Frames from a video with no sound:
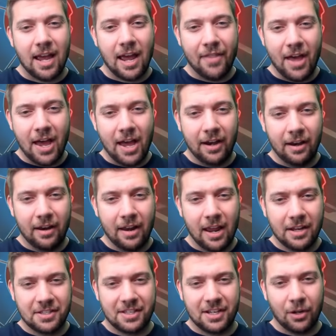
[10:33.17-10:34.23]
and then
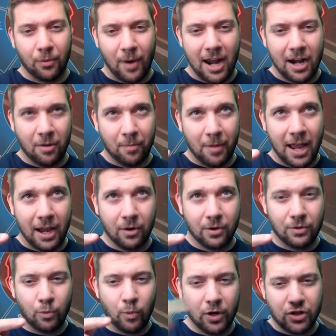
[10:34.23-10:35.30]
it's still random, like
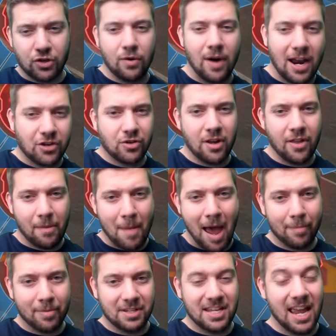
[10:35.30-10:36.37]
which direction on the
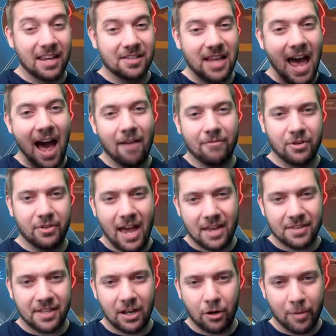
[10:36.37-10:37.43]
map it takes after
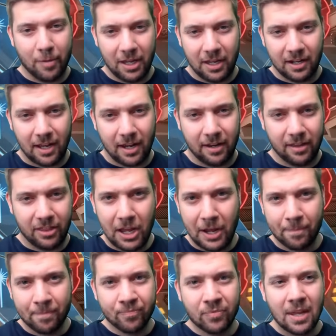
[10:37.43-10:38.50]
that center beacon kind of
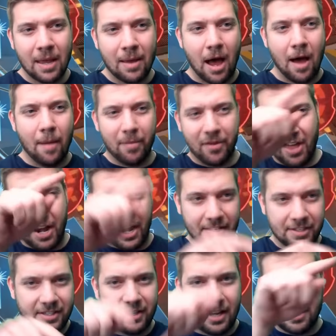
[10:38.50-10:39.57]
thing. But then
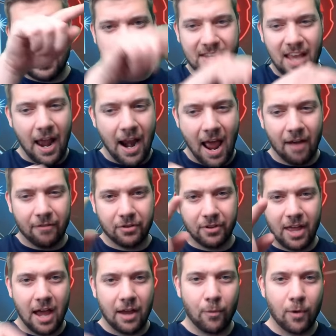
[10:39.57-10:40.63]
it's set after
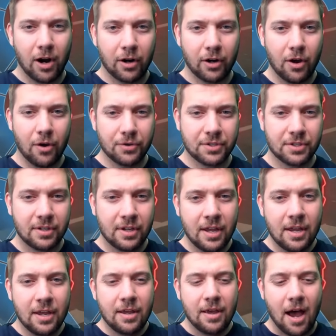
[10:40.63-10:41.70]
that where it goes.
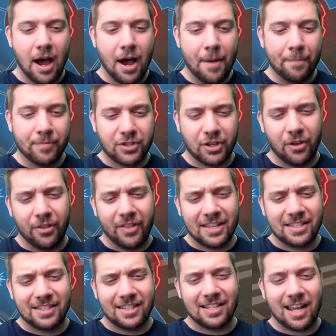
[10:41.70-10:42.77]
So
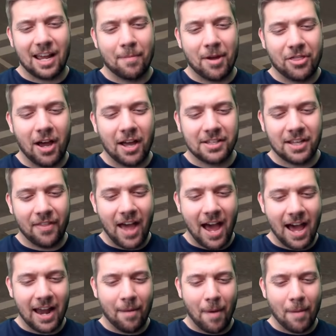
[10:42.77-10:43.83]
that's kind of my thoughts on
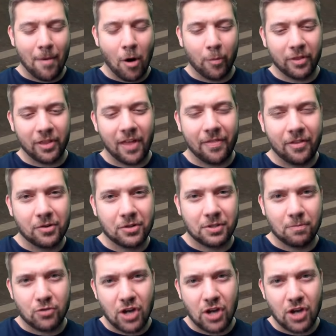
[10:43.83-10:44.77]
that. I'm hoping that there's some